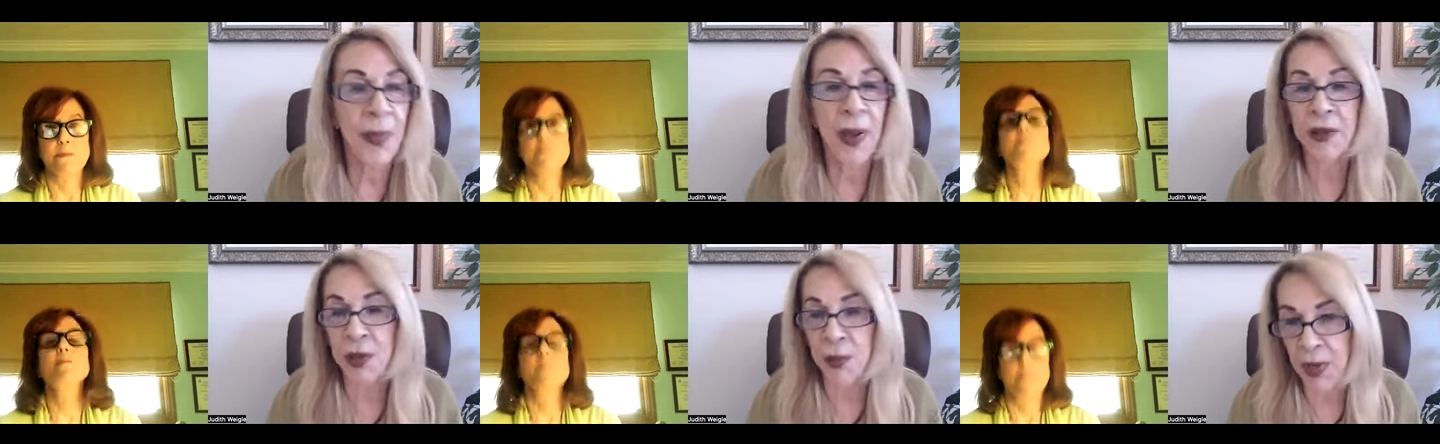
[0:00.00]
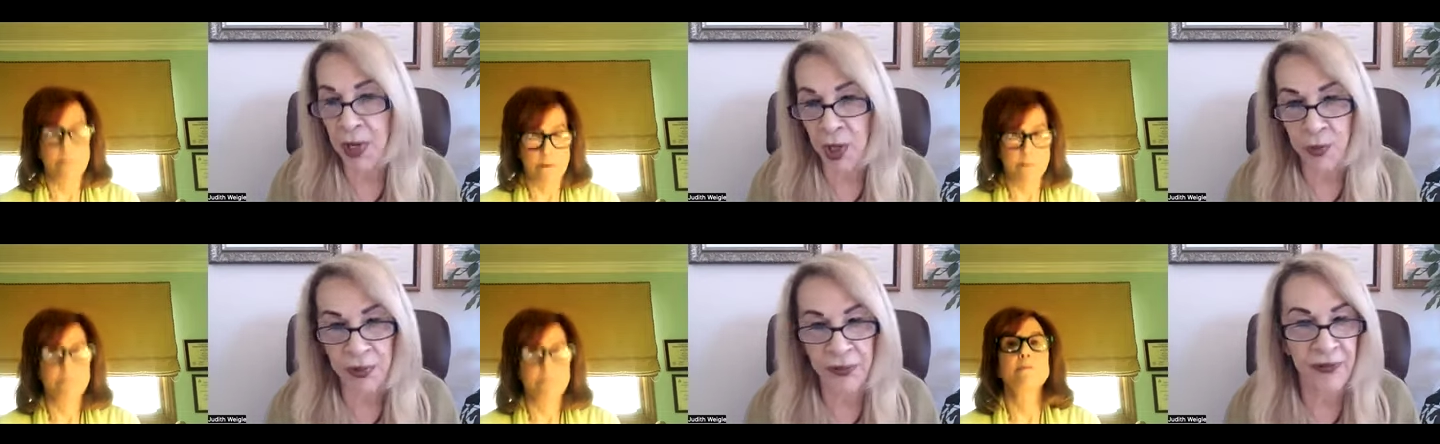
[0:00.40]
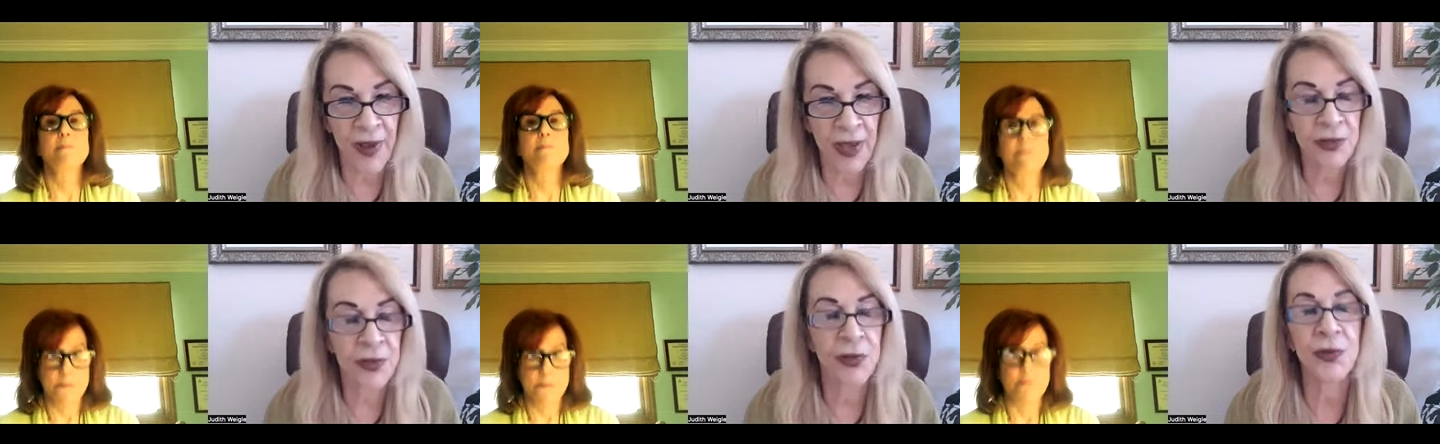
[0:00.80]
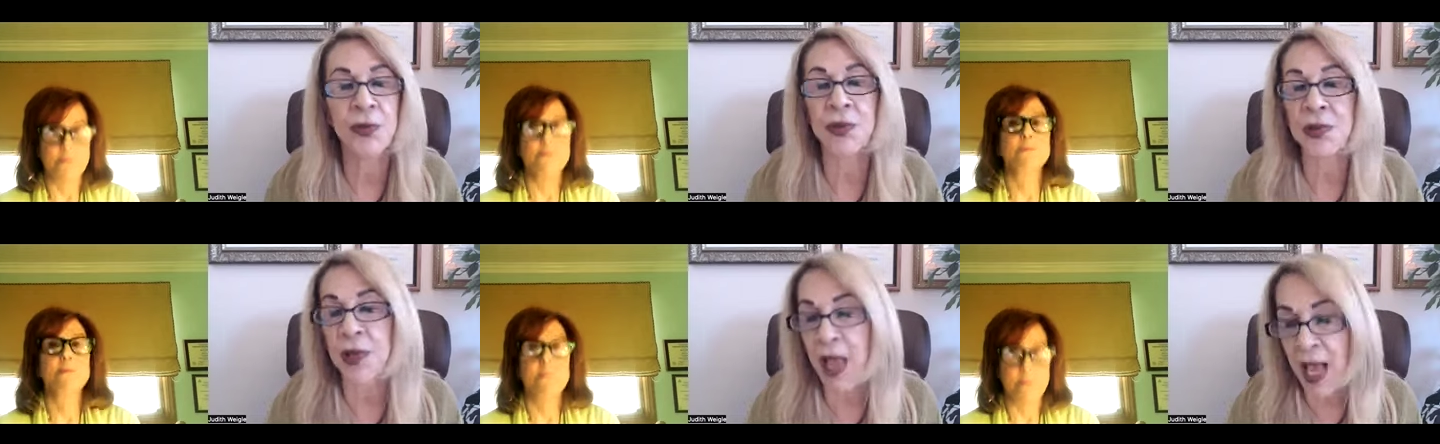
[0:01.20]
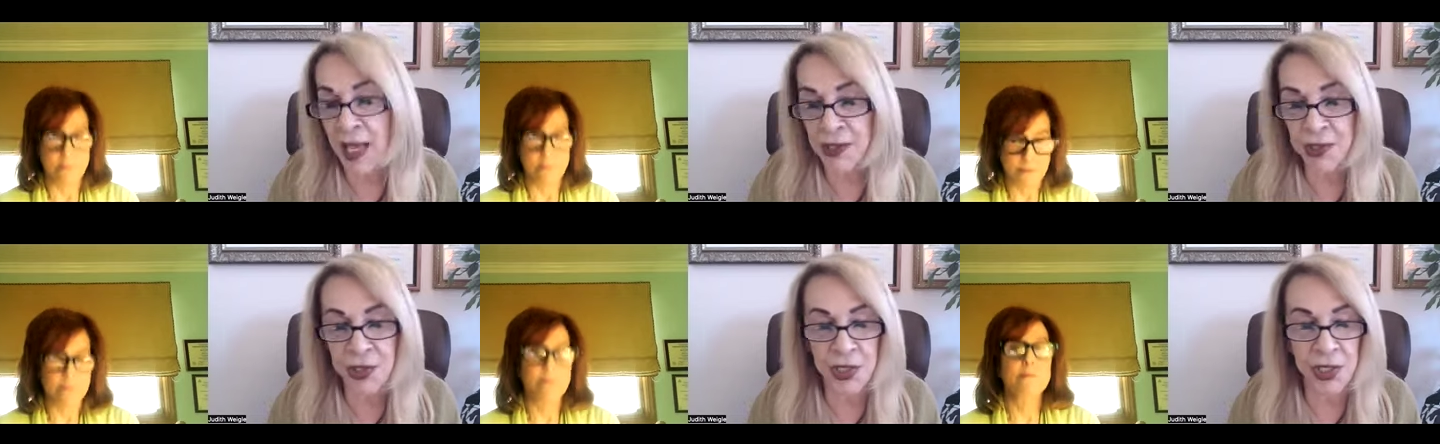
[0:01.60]
Speaker 1: about the paraprofessionals
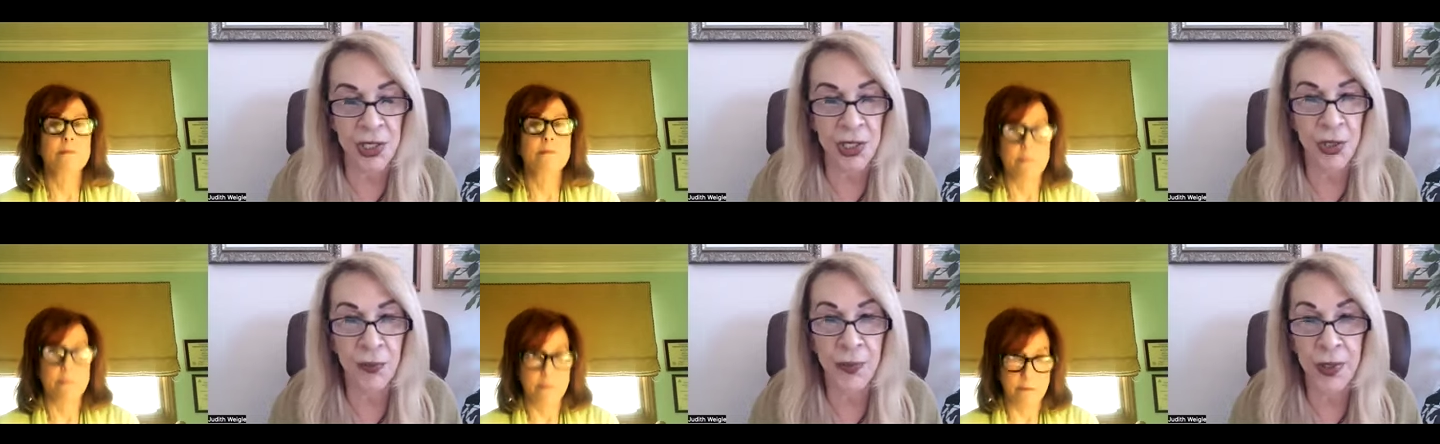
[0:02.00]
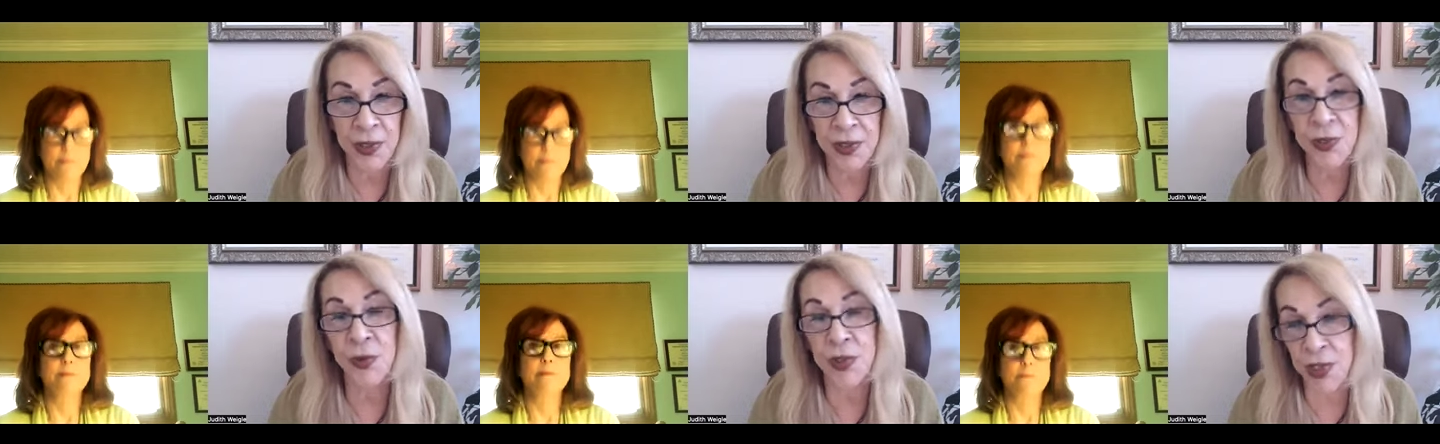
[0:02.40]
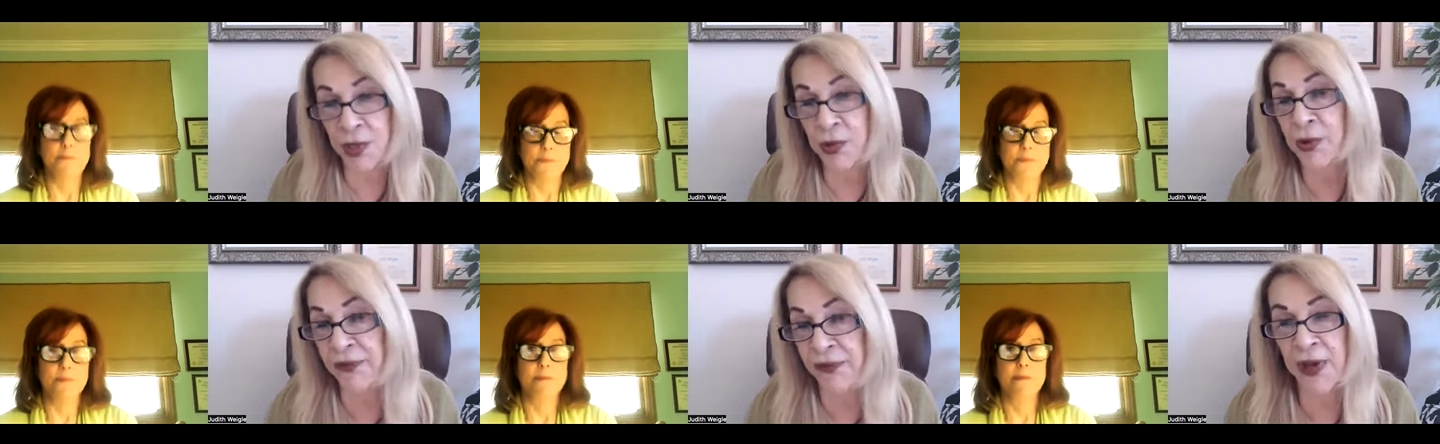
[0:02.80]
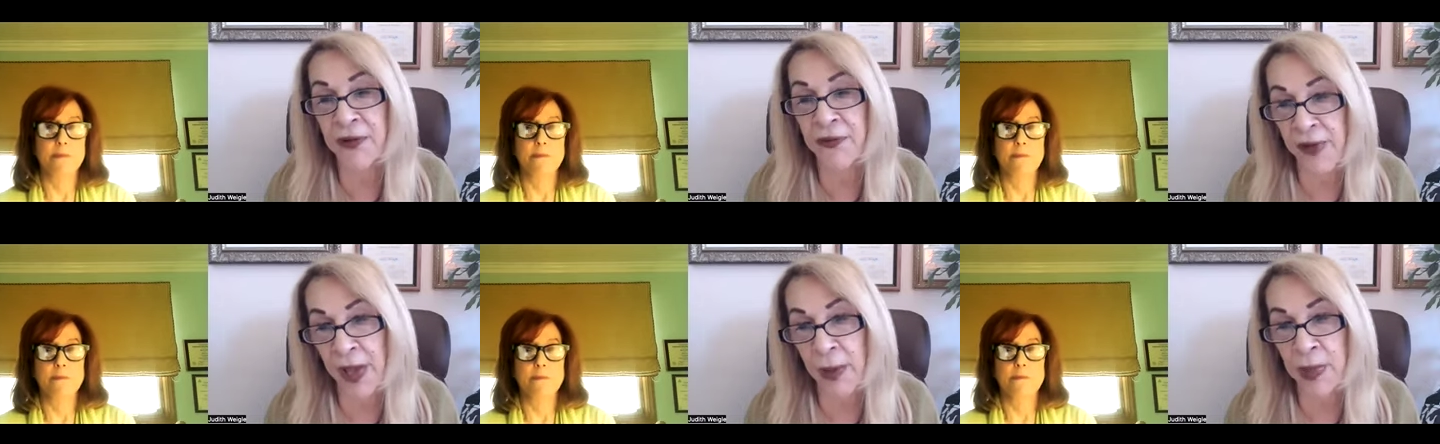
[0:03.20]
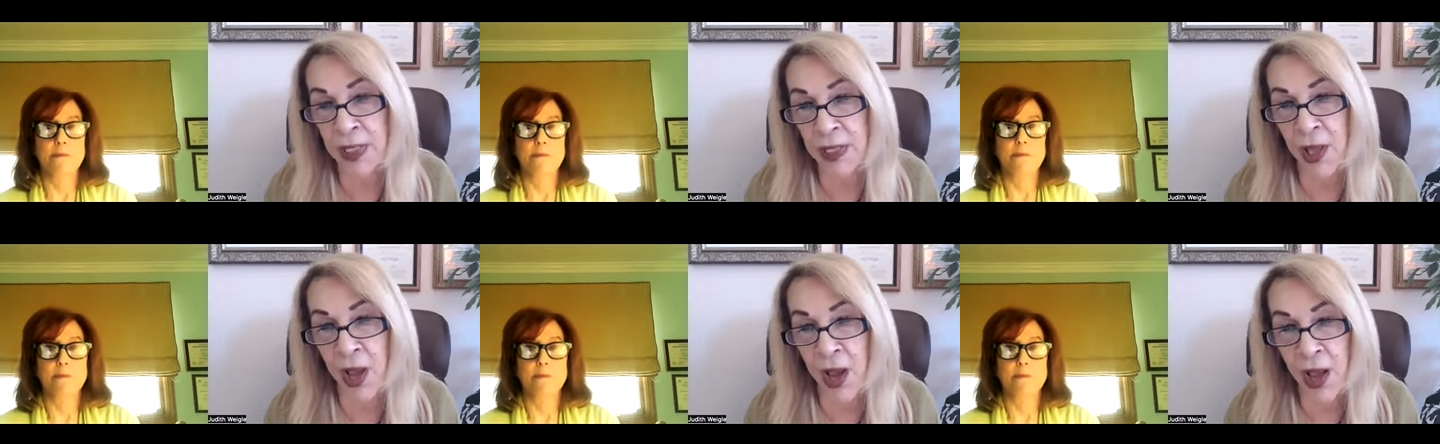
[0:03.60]
last year because it was going to affect
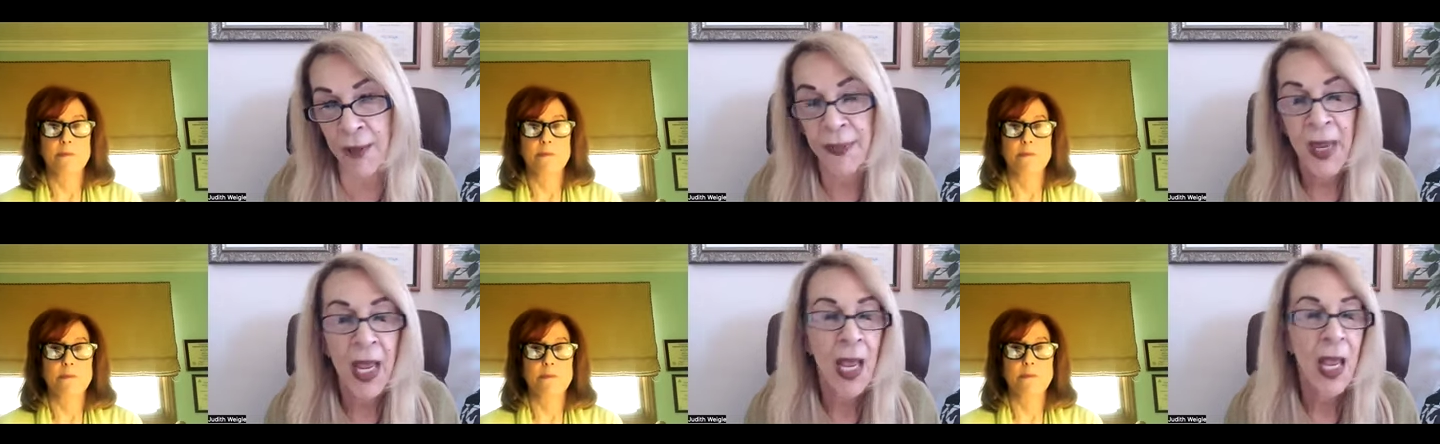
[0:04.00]
family law.